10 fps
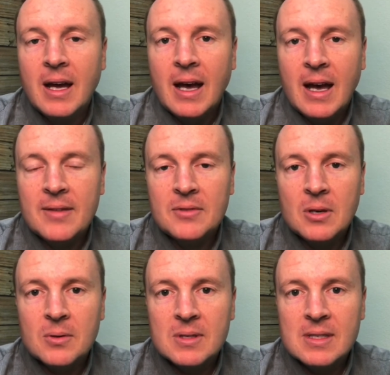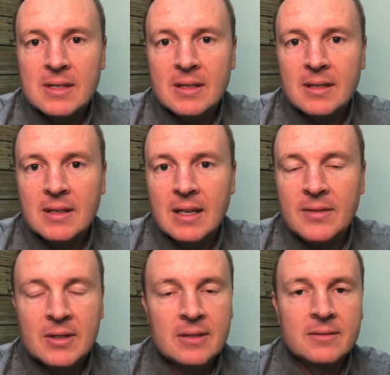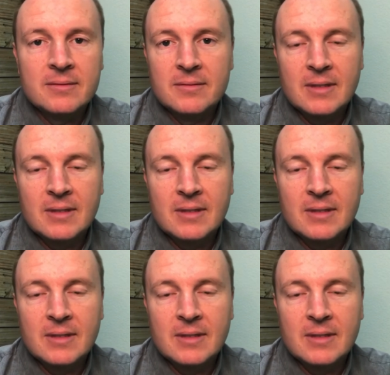I've noticed that even